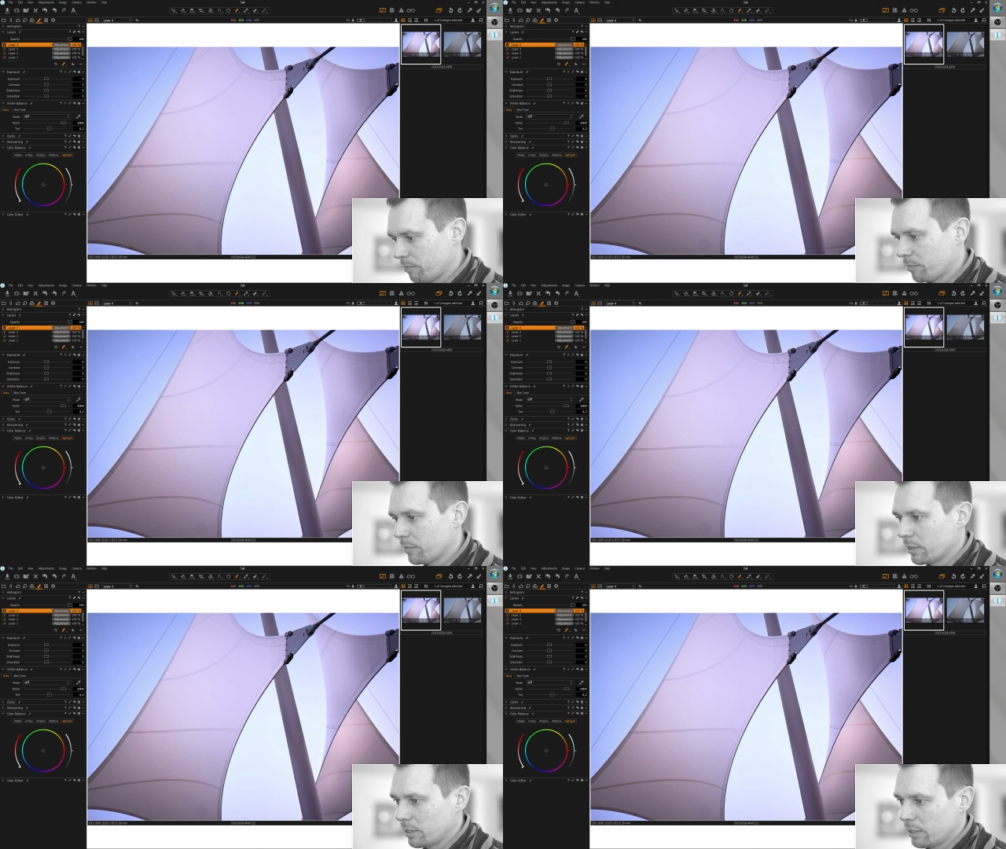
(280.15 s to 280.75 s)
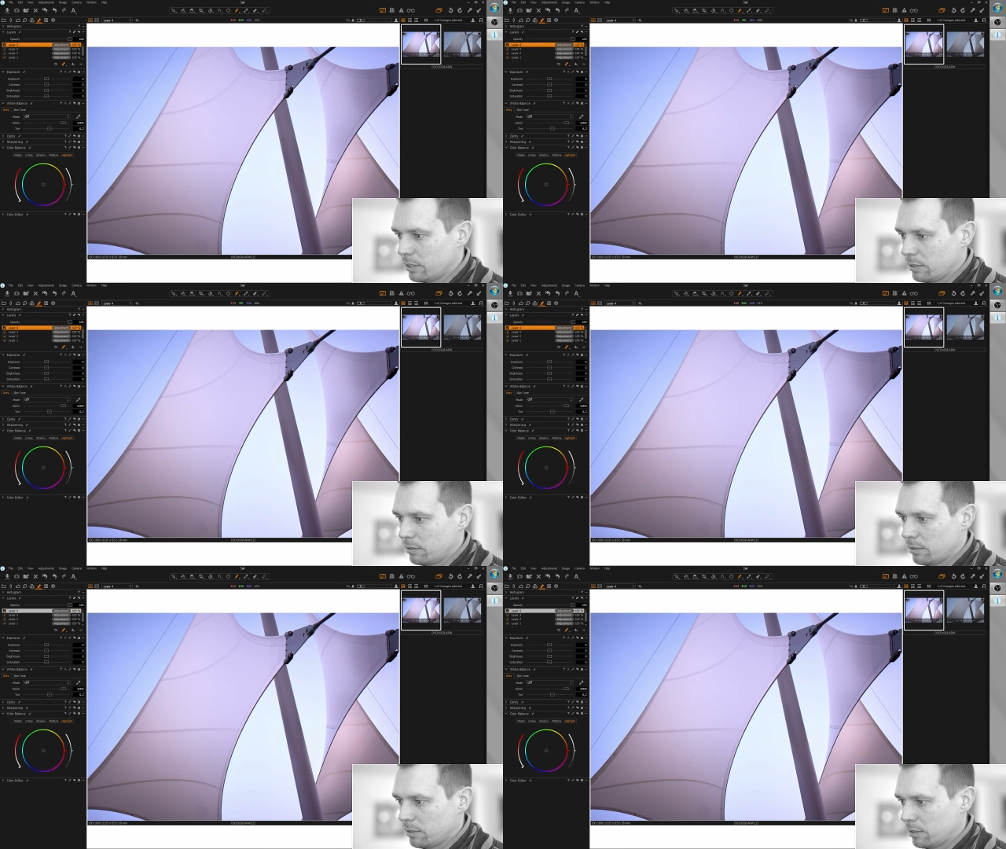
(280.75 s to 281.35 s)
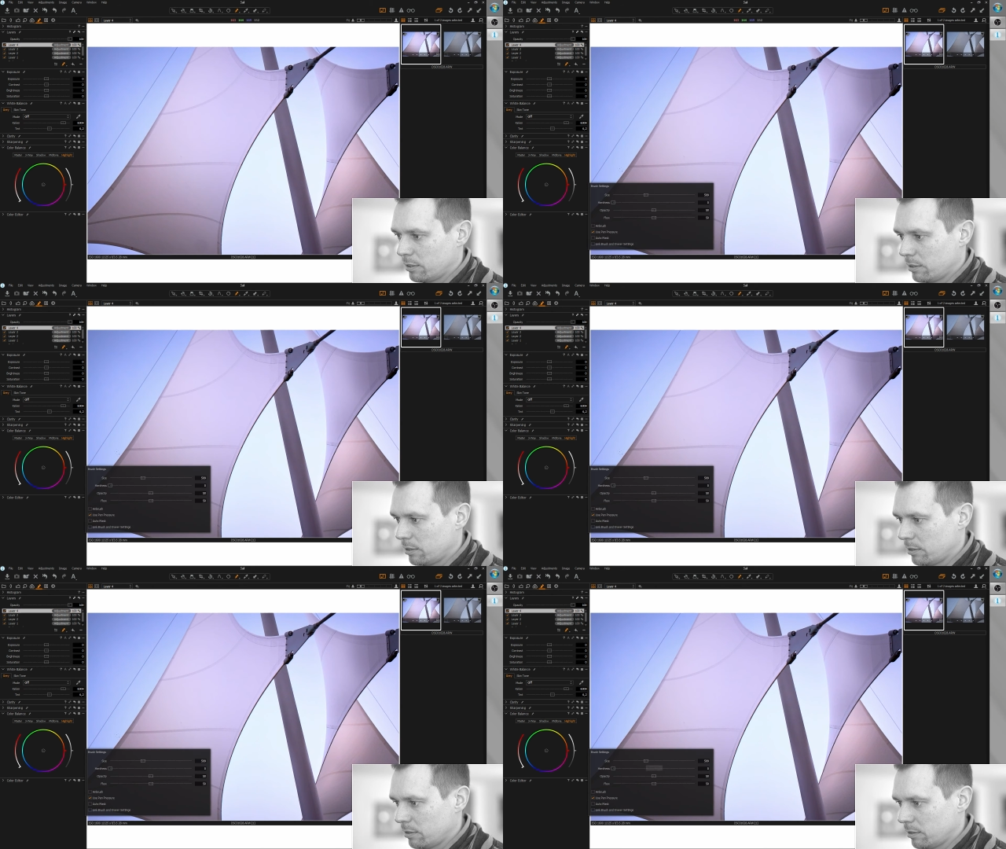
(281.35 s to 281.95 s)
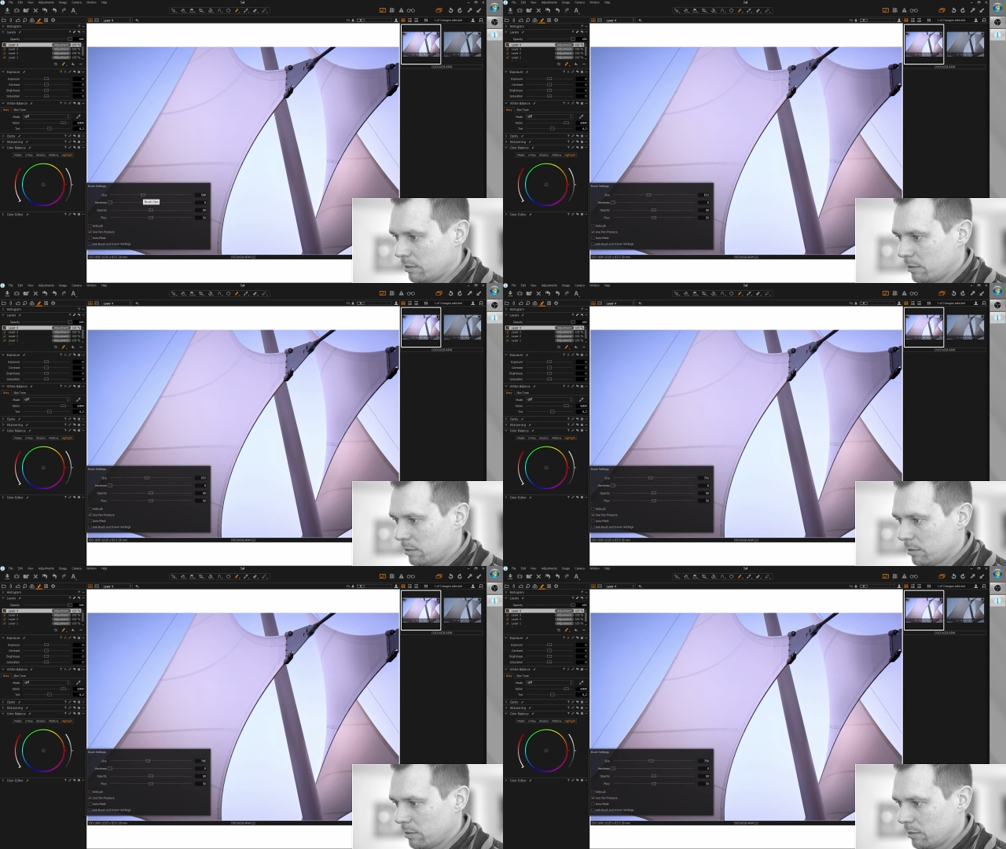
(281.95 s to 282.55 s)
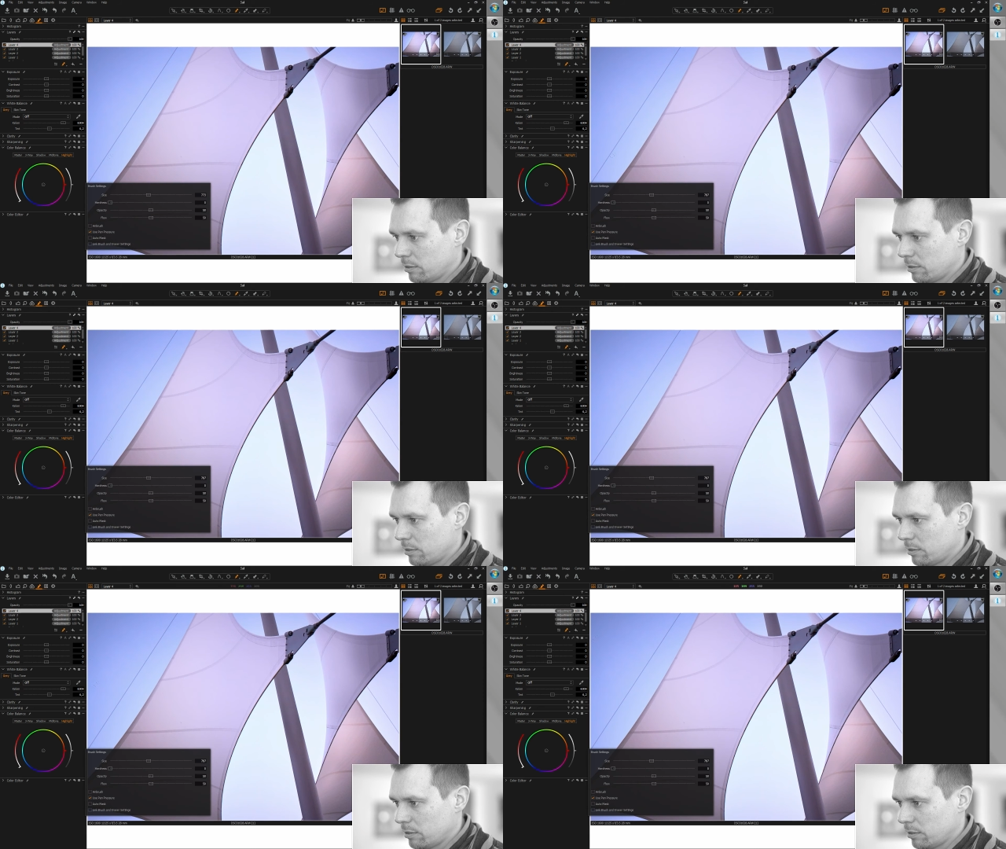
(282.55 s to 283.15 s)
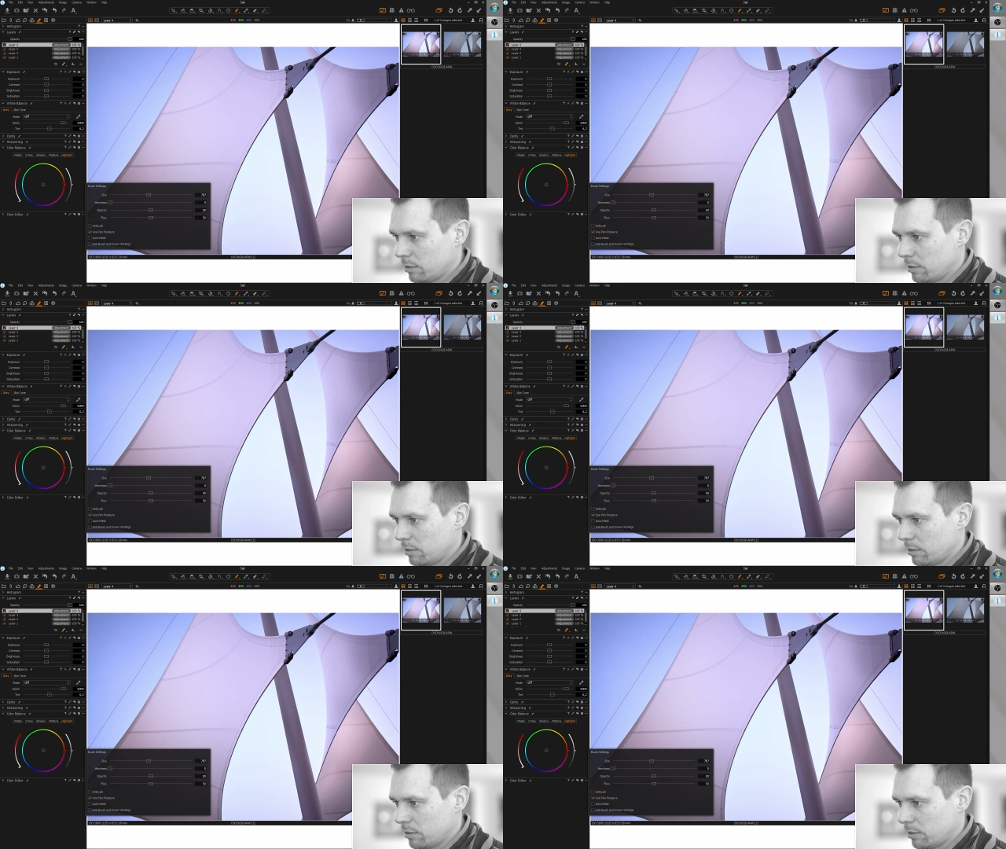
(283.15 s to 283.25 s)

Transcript: (silence)